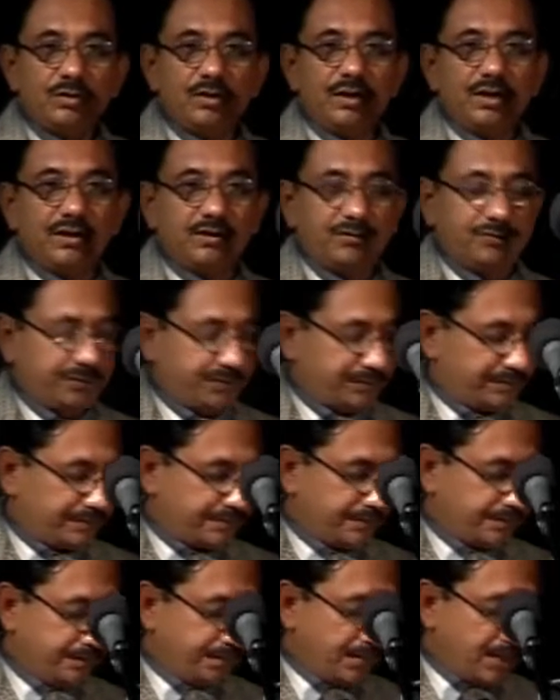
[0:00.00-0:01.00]
In this
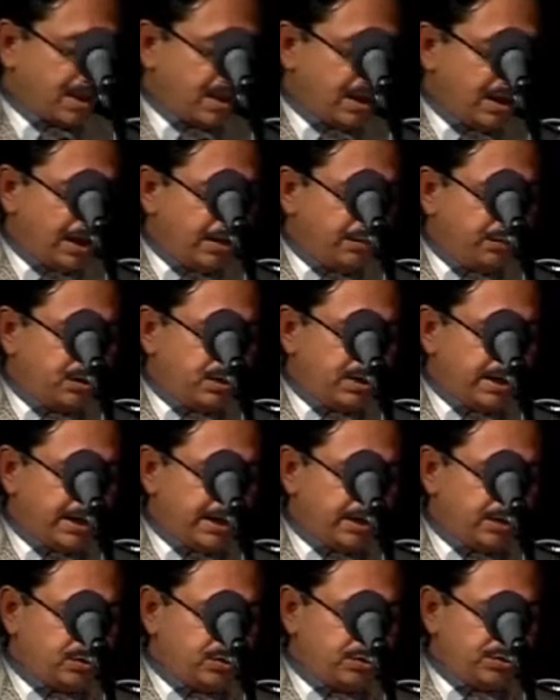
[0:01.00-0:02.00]
context,
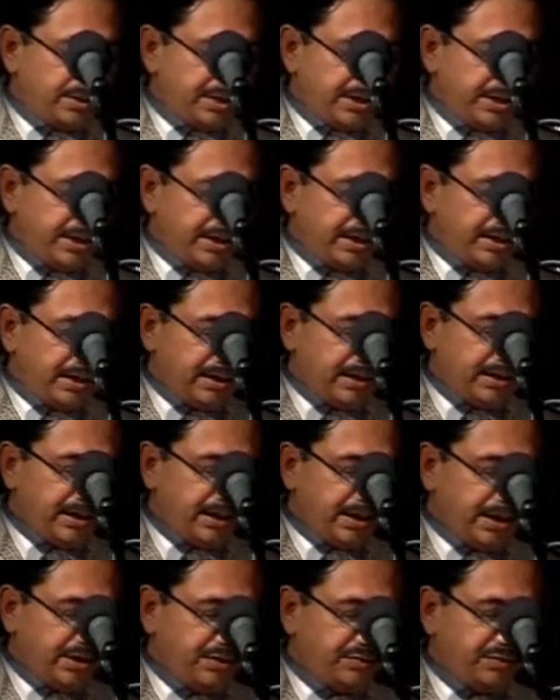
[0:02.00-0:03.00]
I would like to
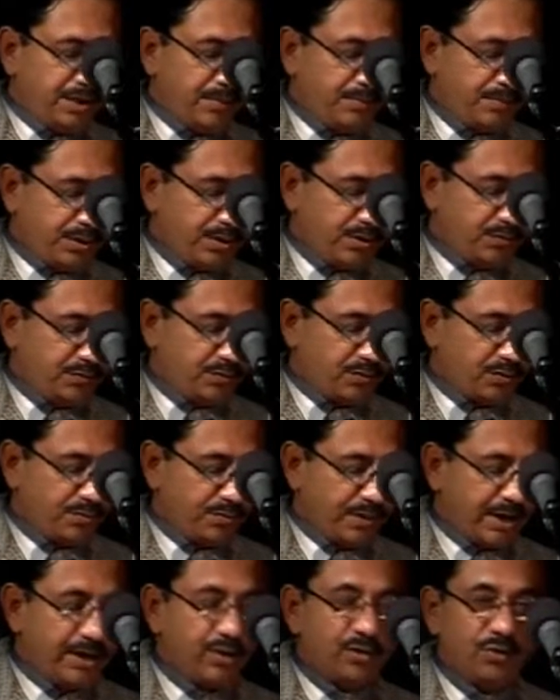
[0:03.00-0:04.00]
narrate an
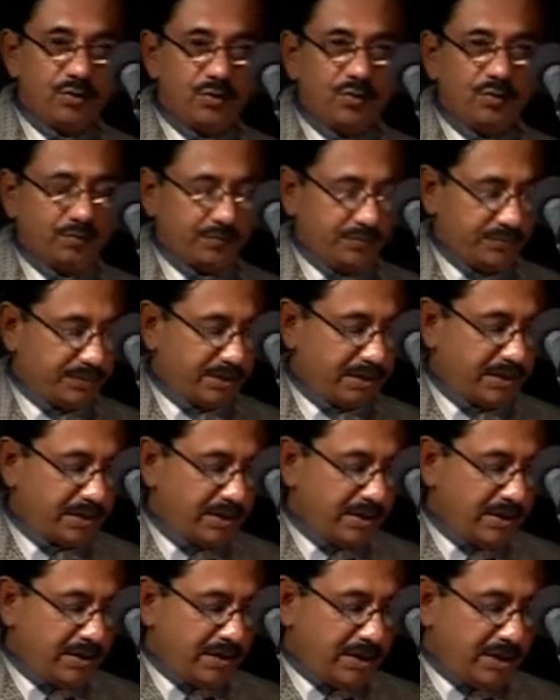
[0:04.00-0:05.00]
example from my
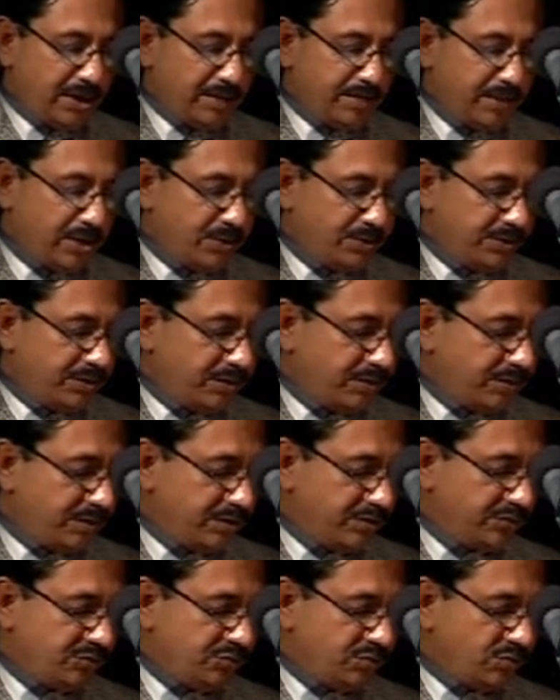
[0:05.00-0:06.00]
home
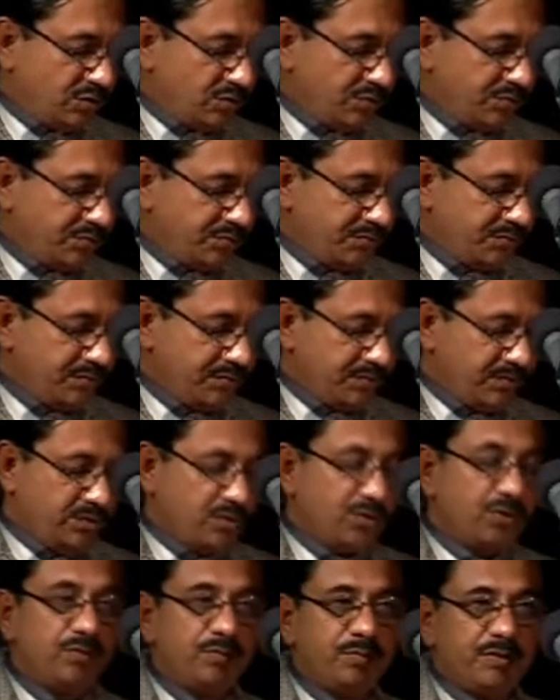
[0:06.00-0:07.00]
about the virtue
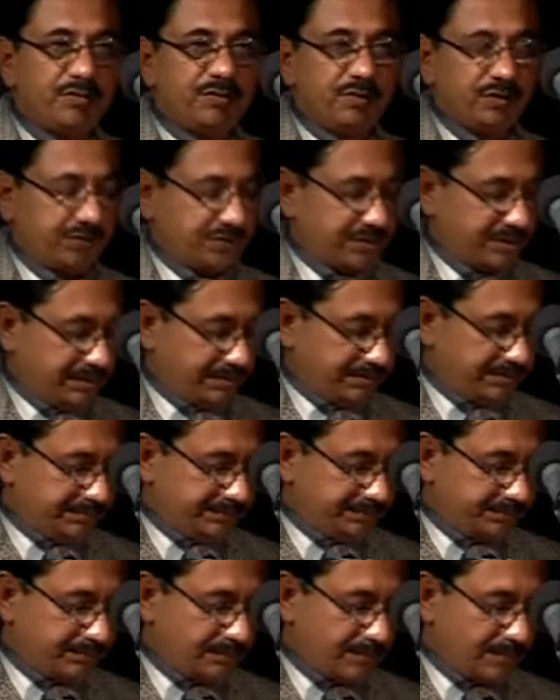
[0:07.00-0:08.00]
of
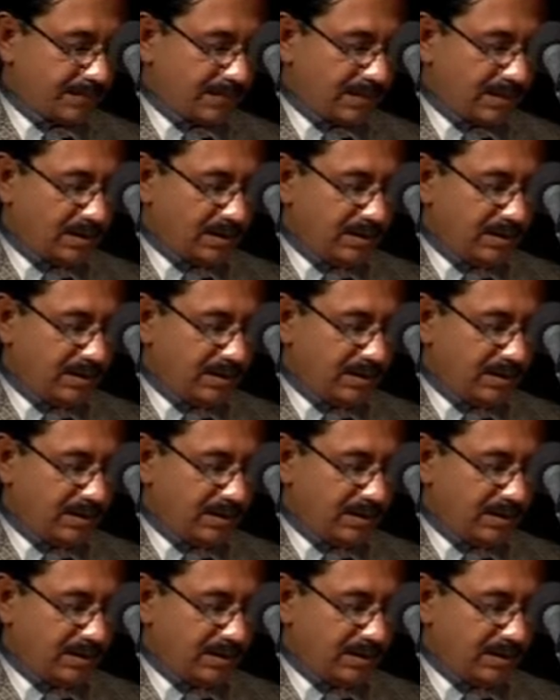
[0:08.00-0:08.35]
non-possession.